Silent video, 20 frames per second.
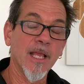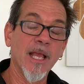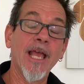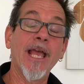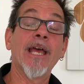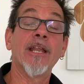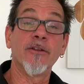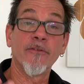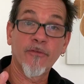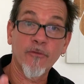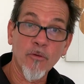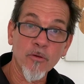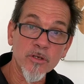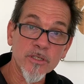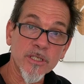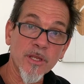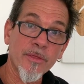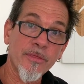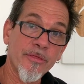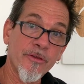And of course,
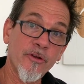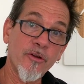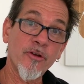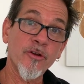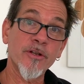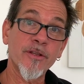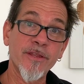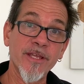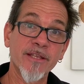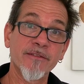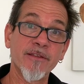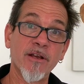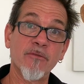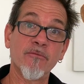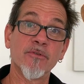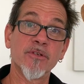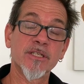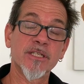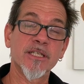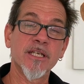the third thing that
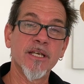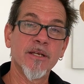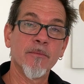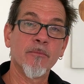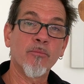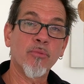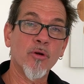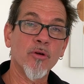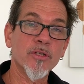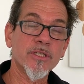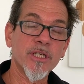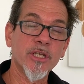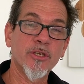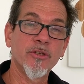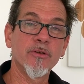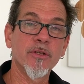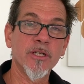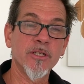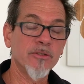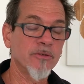was
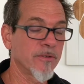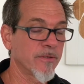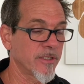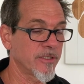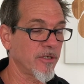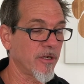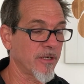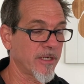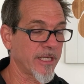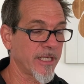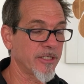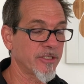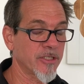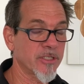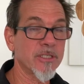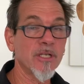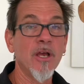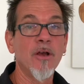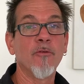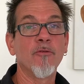persecuted during the Dark
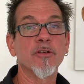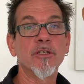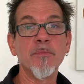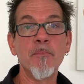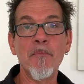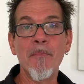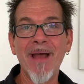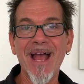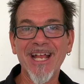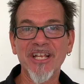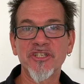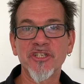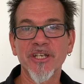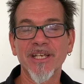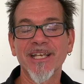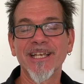Ages was magic